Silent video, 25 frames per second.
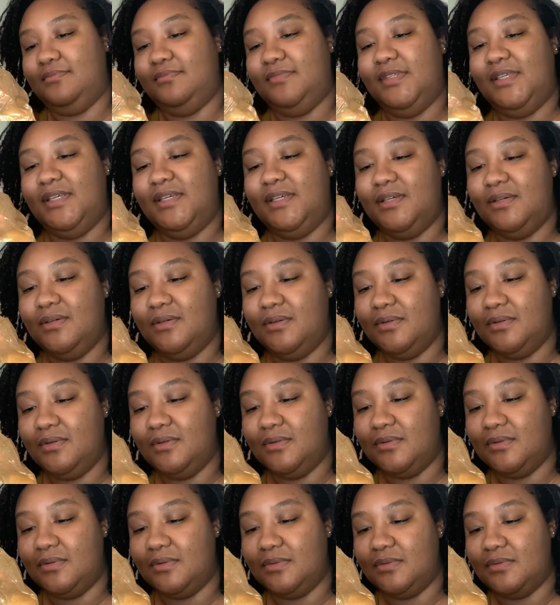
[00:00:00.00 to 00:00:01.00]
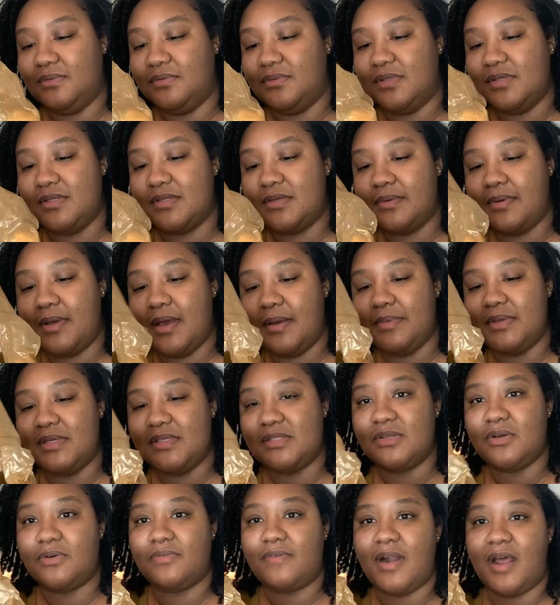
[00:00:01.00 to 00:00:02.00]
Ew, these are probably
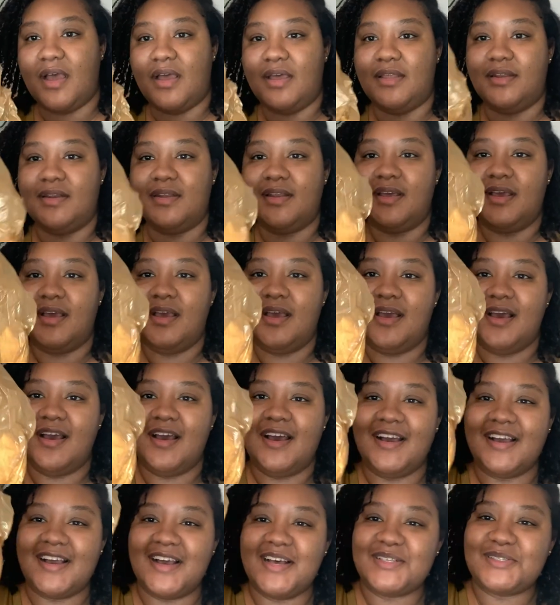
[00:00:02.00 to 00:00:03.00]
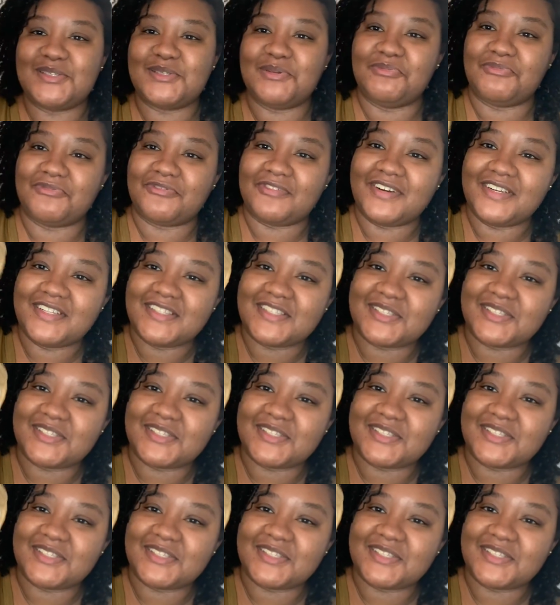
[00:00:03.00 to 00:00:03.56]
so rotten. I got some Ritz